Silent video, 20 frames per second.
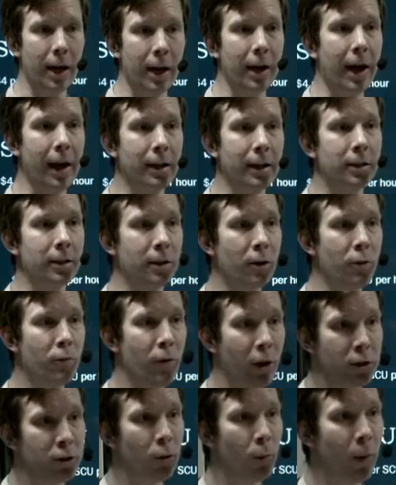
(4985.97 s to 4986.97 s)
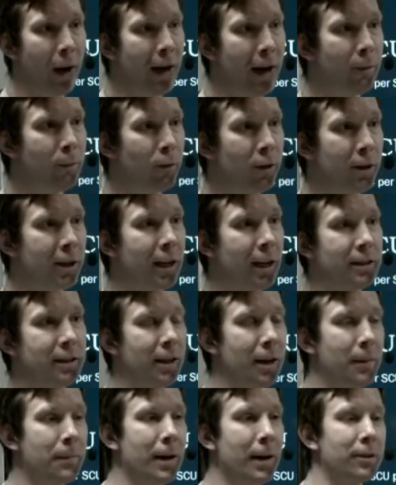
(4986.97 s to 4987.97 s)
ain't going to rush away forgetting
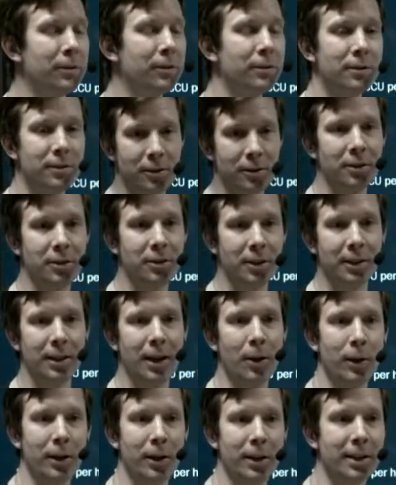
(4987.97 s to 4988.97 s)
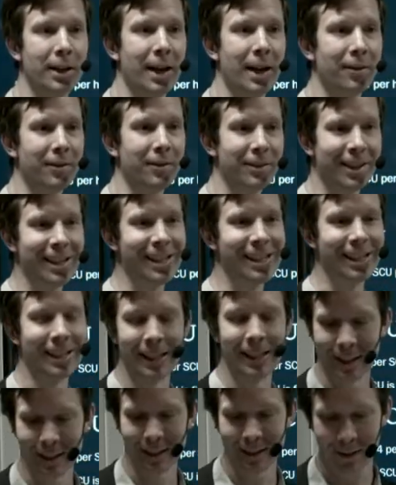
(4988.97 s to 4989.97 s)
about shutting that one down.
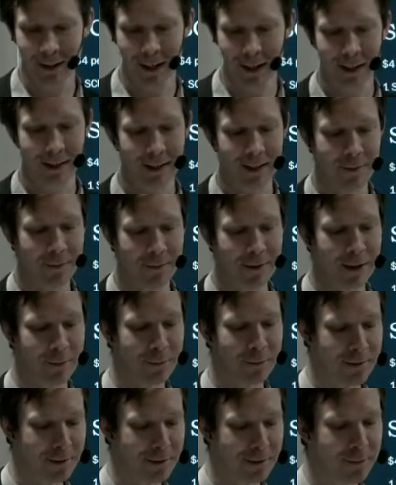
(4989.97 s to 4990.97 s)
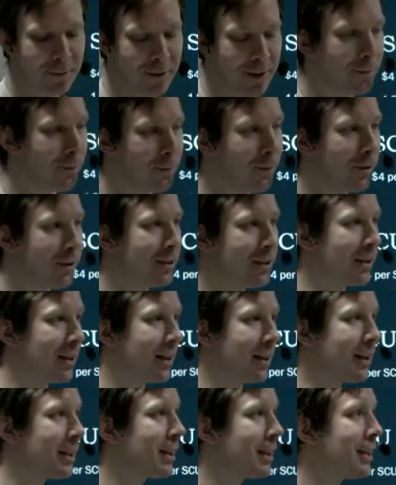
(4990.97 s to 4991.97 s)
Ain't going to have that much fun for
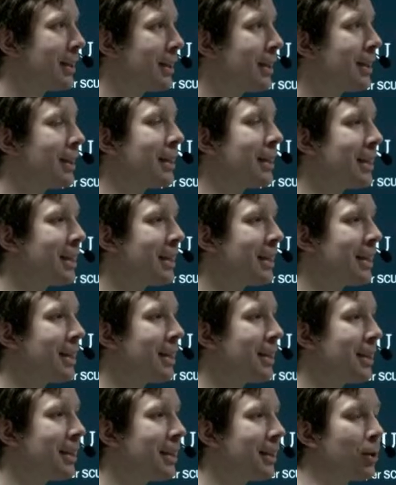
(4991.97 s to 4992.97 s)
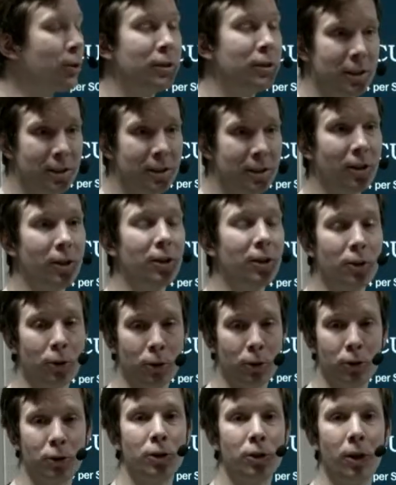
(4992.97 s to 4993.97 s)
tonight. Because it's going to
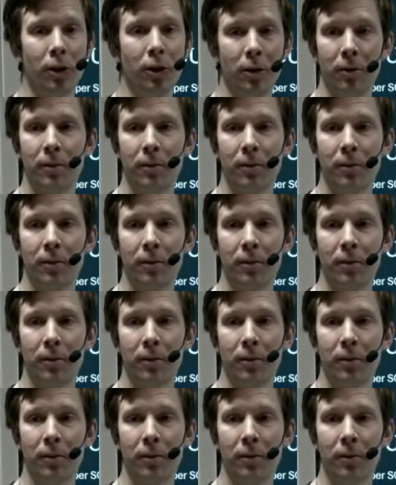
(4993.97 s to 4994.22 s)
cost you.